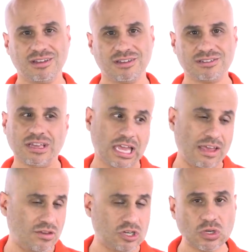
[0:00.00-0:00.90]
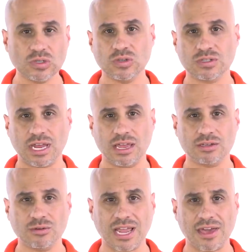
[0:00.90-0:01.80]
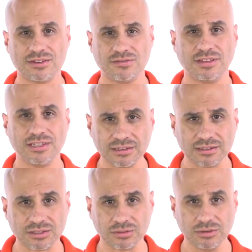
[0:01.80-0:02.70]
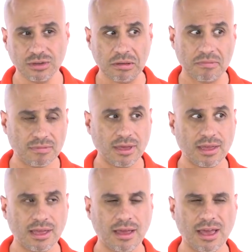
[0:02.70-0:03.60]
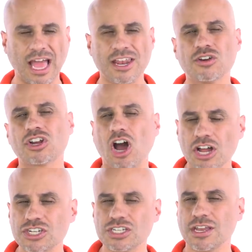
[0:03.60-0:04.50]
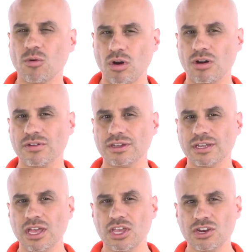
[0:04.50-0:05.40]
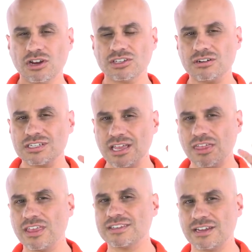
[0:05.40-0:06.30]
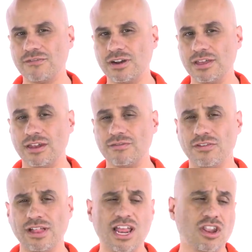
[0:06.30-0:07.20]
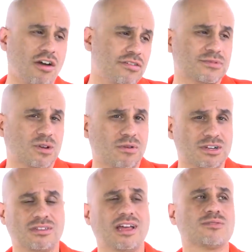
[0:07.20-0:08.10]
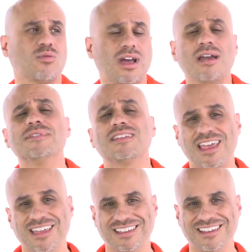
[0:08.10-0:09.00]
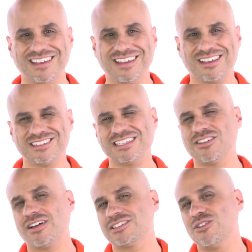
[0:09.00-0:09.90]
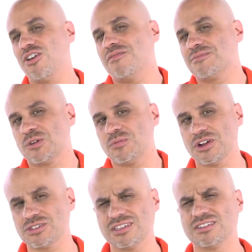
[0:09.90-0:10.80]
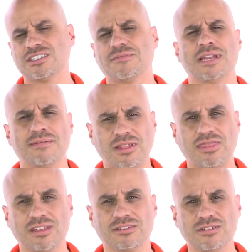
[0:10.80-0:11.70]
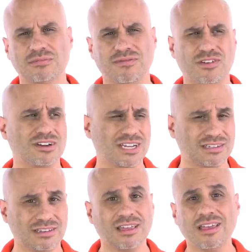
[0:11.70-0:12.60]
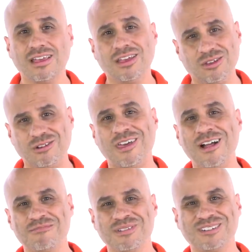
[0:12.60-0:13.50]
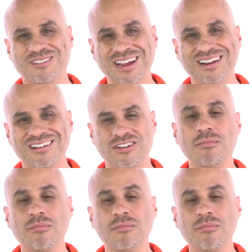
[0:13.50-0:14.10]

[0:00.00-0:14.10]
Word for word: Because if you choose to stay to a guy that you feel addicted to, uh, uh, and you're consciously aware of it, you're gonna start seeing things differently than if you feel, I love him so much, that's why I'm staying. Because as long as you love him so much, that's such a benevolent thing to do. you're addicted, you need help, right?